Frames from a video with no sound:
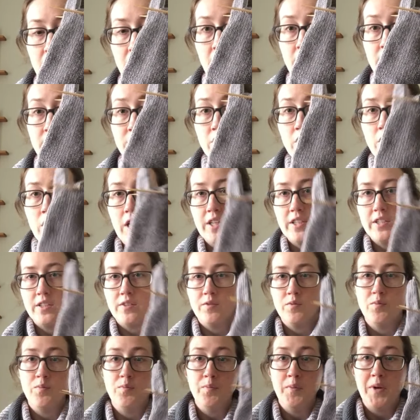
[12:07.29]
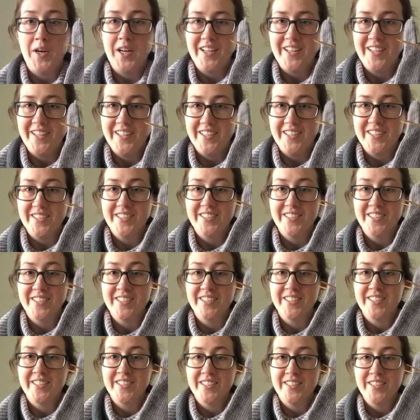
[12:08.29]
So my
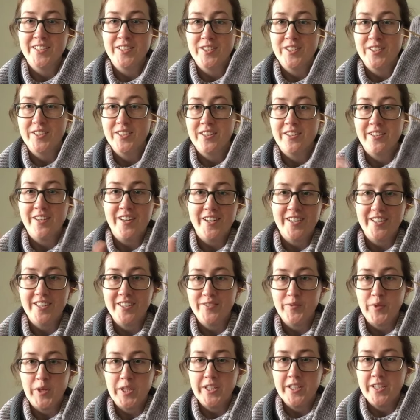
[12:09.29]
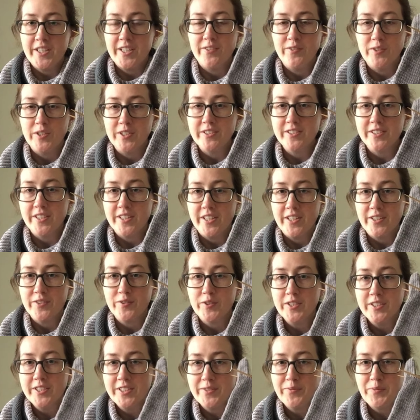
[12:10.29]
thought in my head was like,
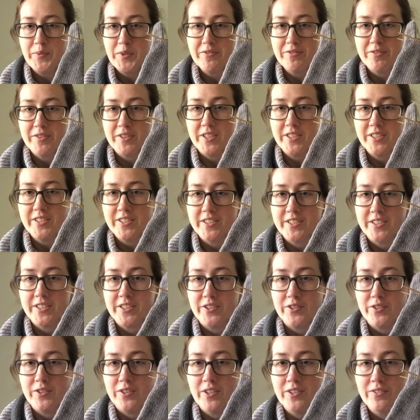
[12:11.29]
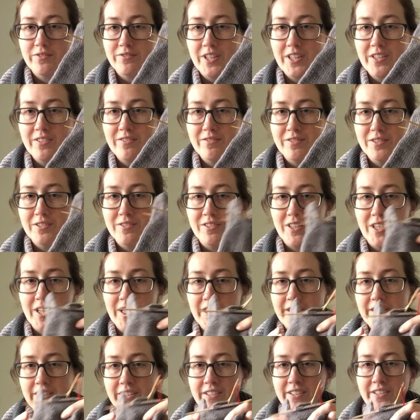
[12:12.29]
wouldn't it be fun to do red for
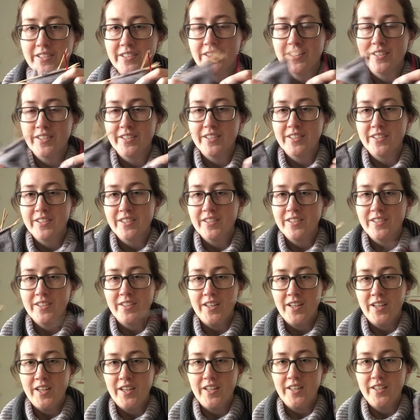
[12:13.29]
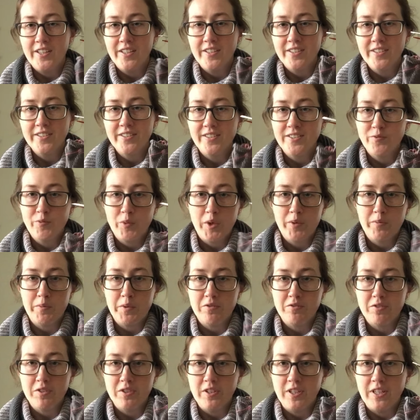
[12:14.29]
right and purple
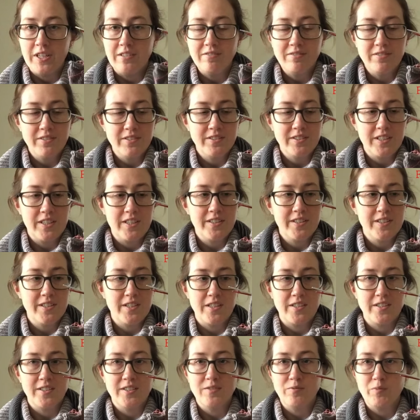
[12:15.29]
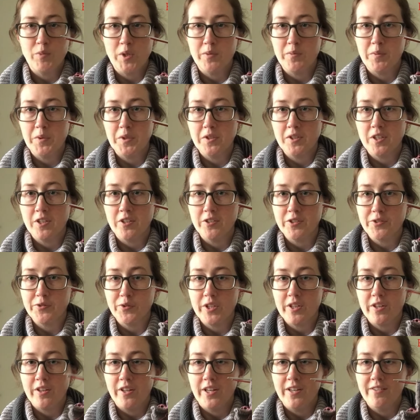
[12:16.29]
for left? Not that purple goes
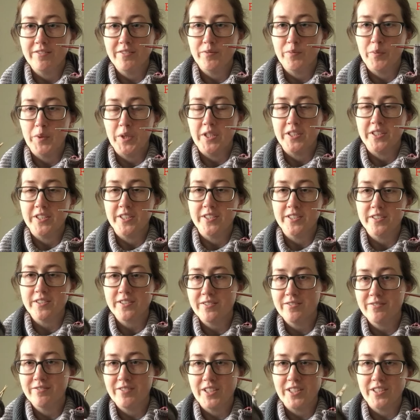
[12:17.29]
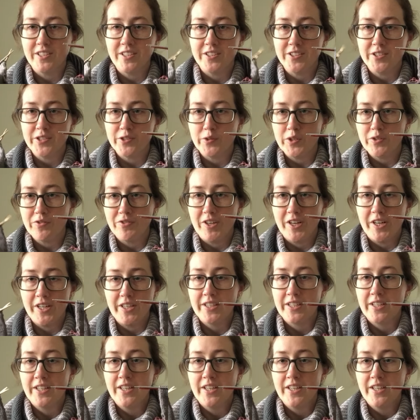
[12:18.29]
with left, but just red goes with right.